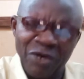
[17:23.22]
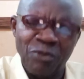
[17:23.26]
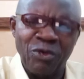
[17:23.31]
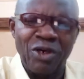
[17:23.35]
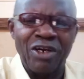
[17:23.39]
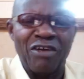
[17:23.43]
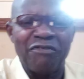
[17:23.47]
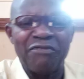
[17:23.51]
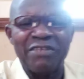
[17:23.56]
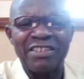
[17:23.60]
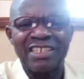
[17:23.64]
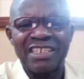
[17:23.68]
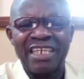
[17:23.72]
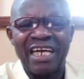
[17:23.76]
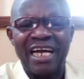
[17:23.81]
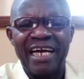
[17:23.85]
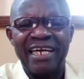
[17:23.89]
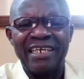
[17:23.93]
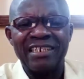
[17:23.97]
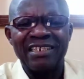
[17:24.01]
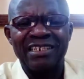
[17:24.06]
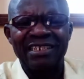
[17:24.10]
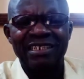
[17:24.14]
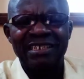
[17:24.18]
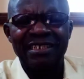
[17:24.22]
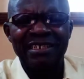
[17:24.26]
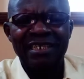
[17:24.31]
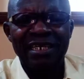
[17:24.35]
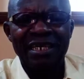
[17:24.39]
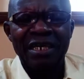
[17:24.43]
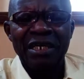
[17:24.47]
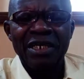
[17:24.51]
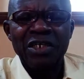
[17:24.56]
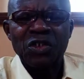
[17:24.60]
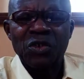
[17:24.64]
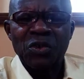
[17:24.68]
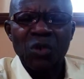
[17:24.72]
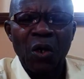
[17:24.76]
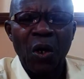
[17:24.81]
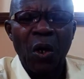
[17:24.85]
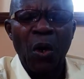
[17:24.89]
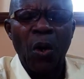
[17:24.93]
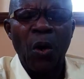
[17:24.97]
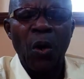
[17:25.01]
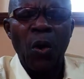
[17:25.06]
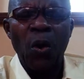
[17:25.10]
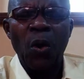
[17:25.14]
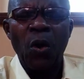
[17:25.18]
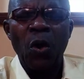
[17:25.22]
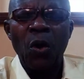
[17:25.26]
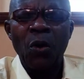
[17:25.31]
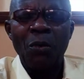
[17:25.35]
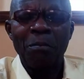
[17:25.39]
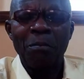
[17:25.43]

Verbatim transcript: only one of its kind. So